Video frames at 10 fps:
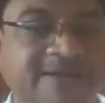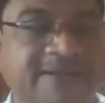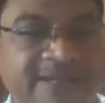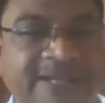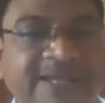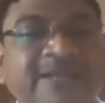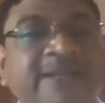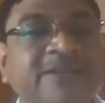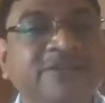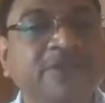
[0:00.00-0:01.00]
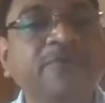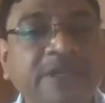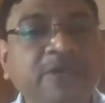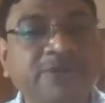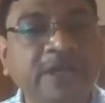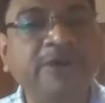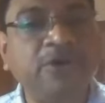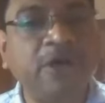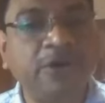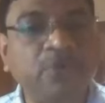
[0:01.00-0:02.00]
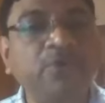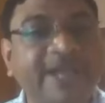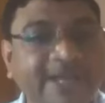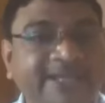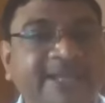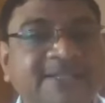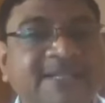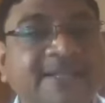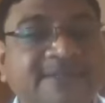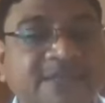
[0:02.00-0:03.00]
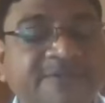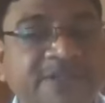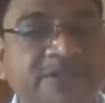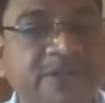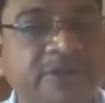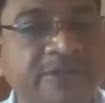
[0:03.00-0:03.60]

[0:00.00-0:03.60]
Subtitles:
right? So we usually do not do that. There are chances of injury to the